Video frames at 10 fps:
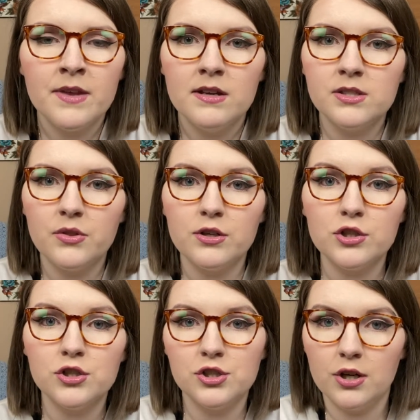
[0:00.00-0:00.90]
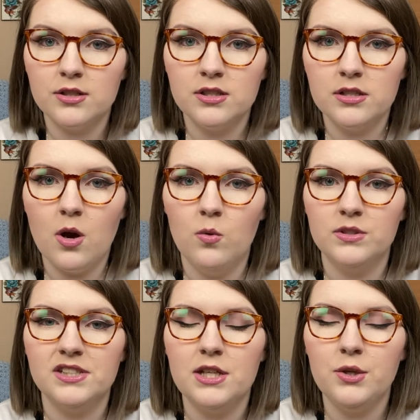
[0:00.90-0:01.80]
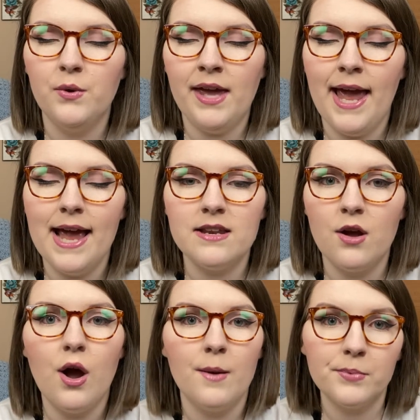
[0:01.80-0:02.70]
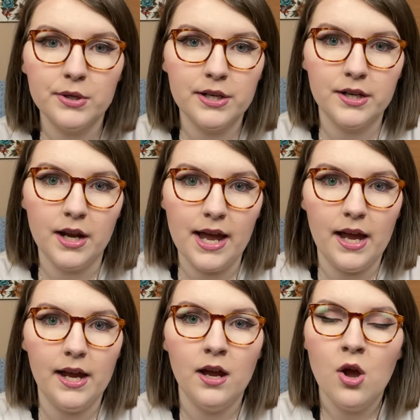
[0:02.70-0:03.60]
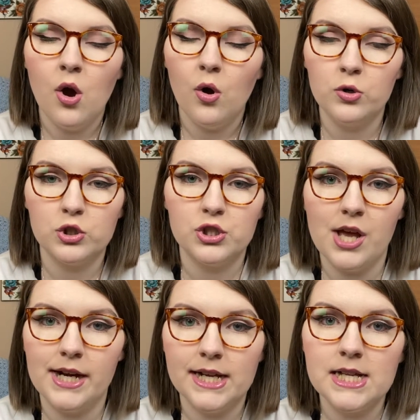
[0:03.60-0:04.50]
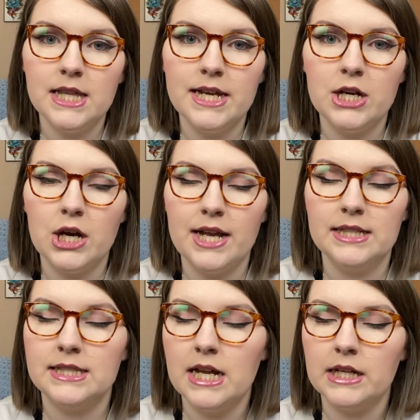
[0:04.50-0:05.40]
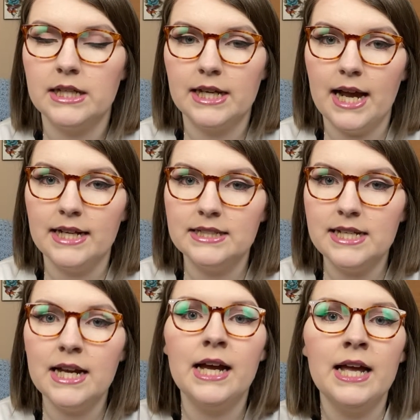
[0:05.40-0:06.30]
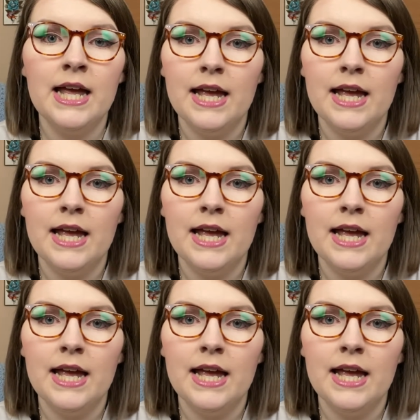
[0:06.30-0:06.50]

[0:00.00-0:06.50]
So there's just certain stones that you cannot put in a ultrasonic cleaner. It's not a good idea.